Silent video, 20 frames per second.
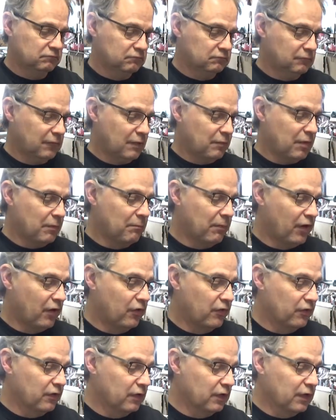maybe
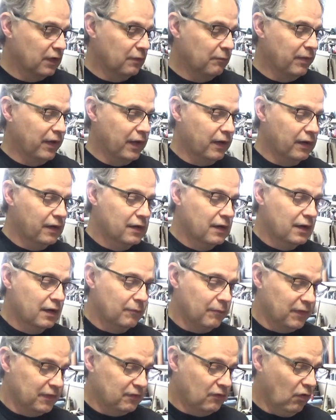burned a little bit,
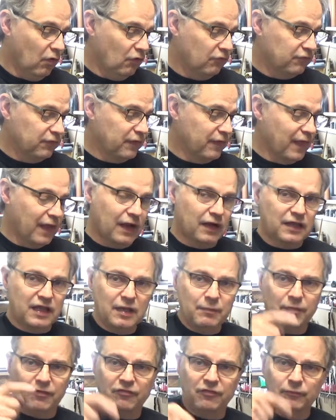but hopefully that'll
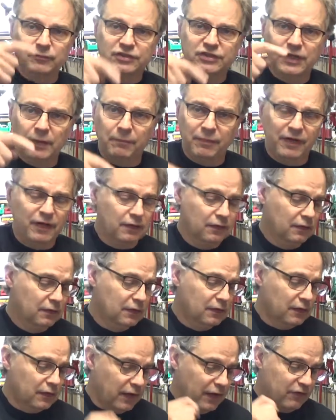keep it from chipping
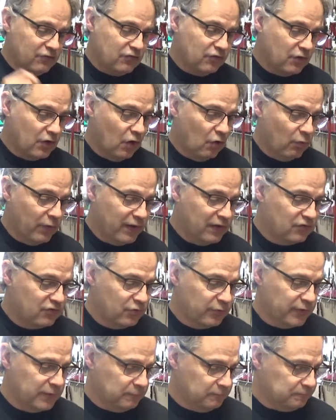as you go
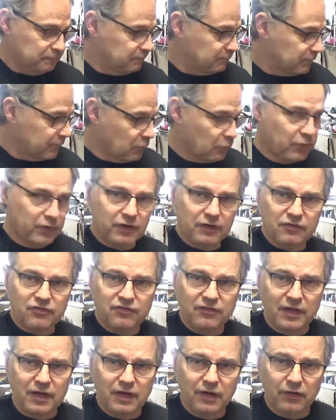into it. We're going to
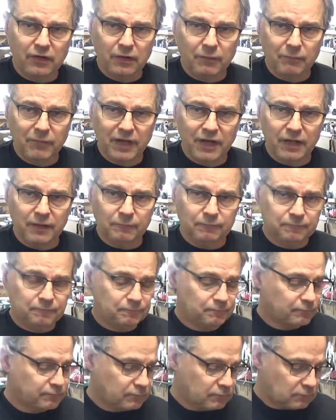see here in a minute.
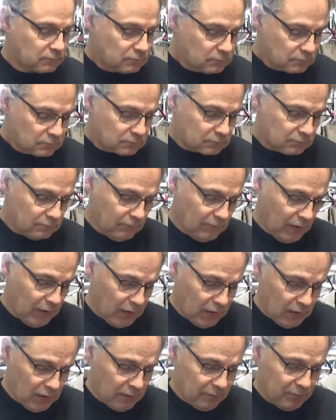
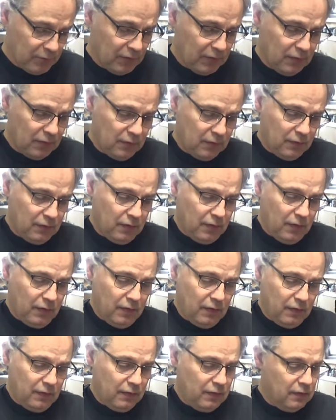Uh,
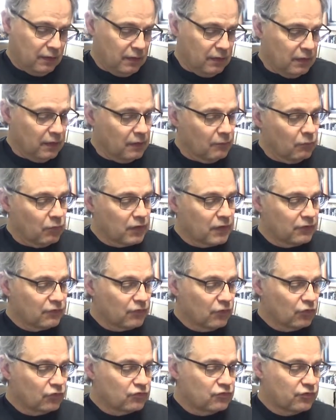we'll get
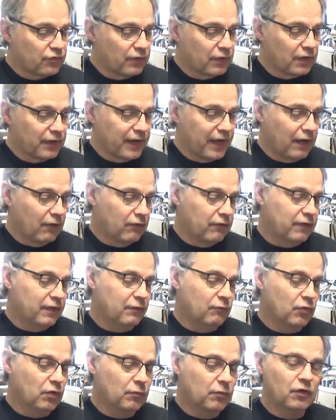those drilled out and
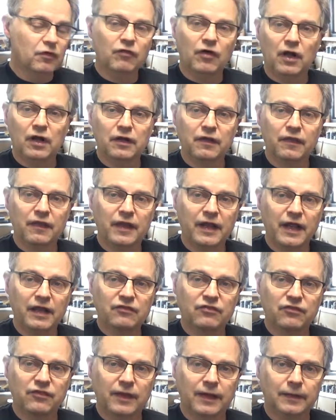then we'll move on to the
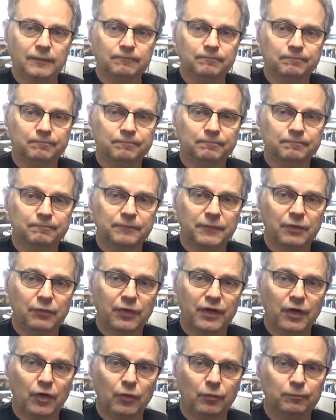next thing. Here
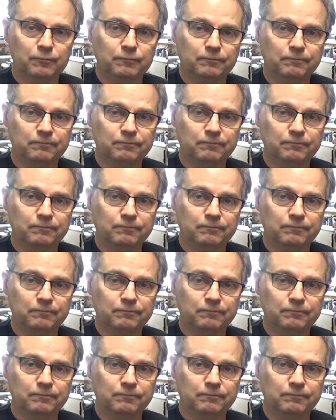we go.